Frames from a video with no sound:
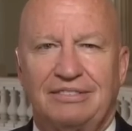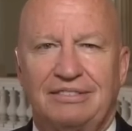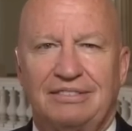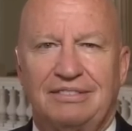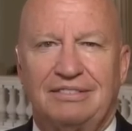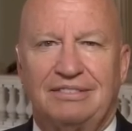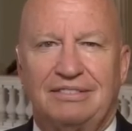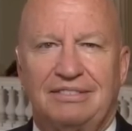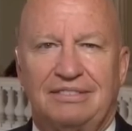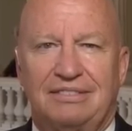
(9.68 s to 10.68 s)

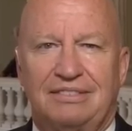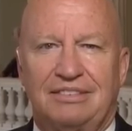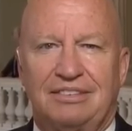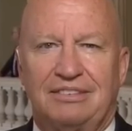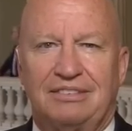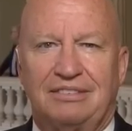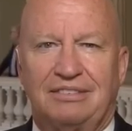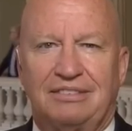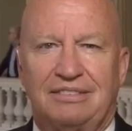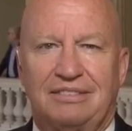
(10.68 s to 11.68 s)

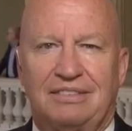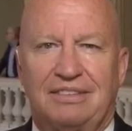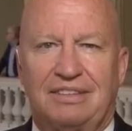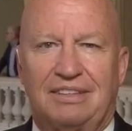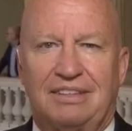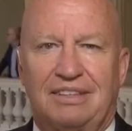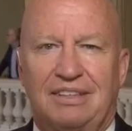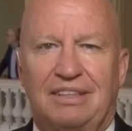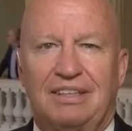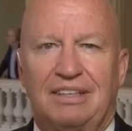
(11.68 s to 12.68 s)

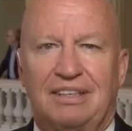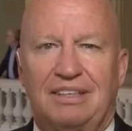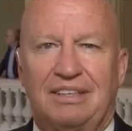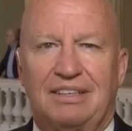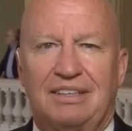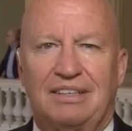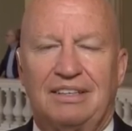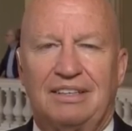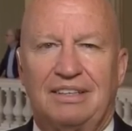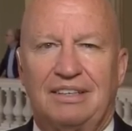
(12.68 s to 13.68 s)

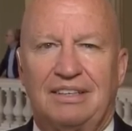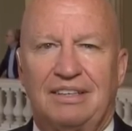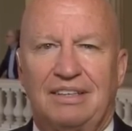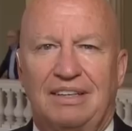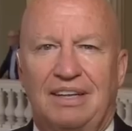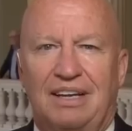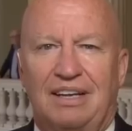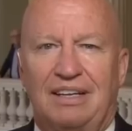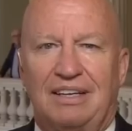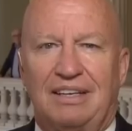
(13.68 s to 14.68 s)

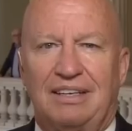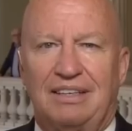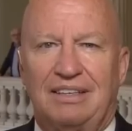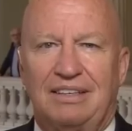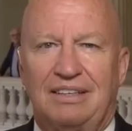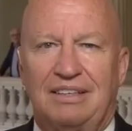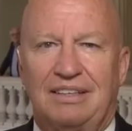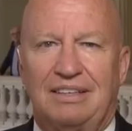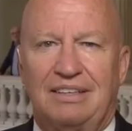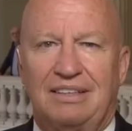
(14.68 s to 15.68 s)

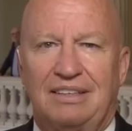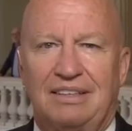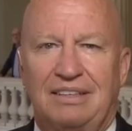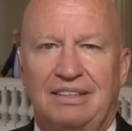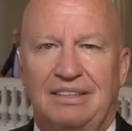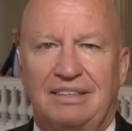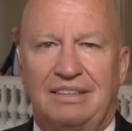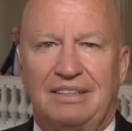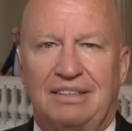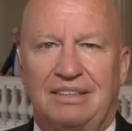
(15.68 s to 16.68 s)

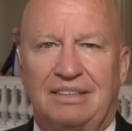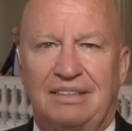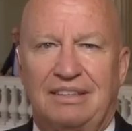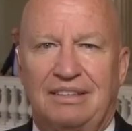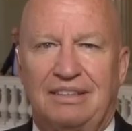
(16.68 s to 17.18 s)
(silent)